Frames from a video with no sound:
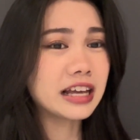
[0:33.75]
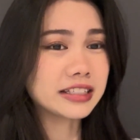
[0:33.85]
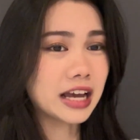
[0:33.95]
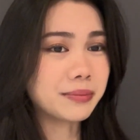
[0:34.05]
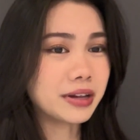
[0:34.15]

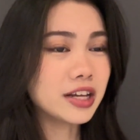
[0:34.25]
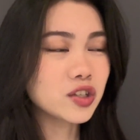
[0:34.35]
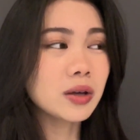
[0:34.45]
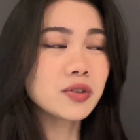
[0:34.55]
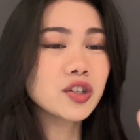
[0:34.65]
like 10
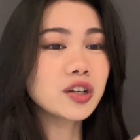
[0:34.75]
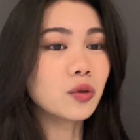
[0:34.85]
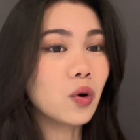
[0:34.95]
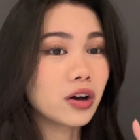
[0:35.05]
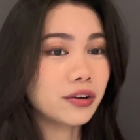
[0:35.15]
minutes, so I'm just
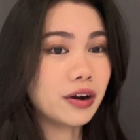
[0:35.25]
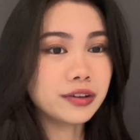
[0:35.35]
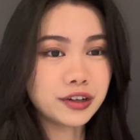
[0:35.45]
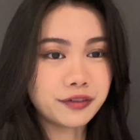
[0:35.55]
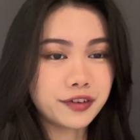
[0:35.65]
gonna walk
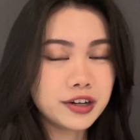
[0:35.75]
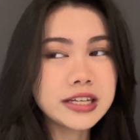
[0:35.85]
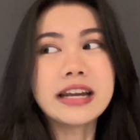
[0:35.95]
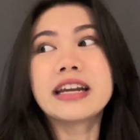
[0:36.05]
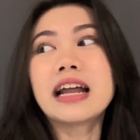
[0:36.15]
around here
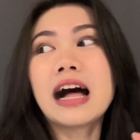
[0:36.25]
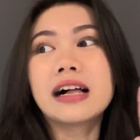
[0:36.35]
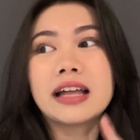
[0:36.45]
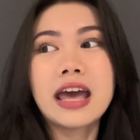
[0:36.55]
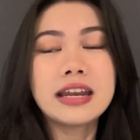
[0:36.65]
first and then
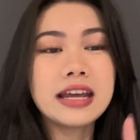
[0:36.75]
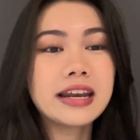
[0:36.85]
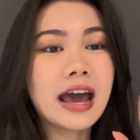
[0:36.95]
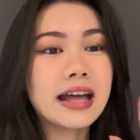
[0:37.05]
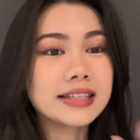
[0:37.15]
I'll head
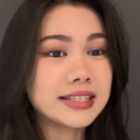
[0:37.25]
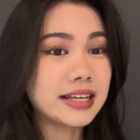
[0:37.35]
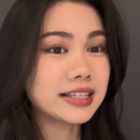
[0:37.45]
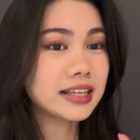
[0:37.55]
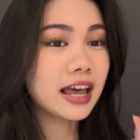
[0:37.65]
in at
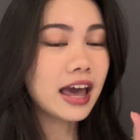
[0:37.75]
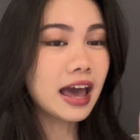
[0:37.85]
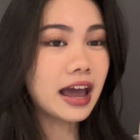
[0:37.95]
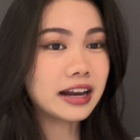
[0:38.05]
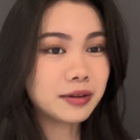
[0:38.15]
6
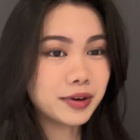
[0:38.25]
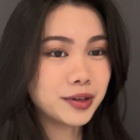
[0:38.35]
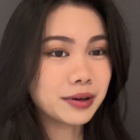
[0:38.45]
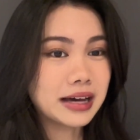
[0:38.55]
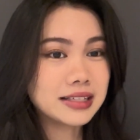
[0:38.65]
and I'll
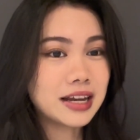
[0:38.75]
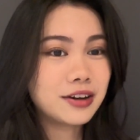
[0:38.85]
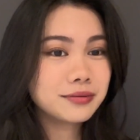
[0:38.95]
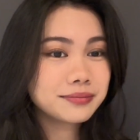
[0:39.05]
bring you guys there.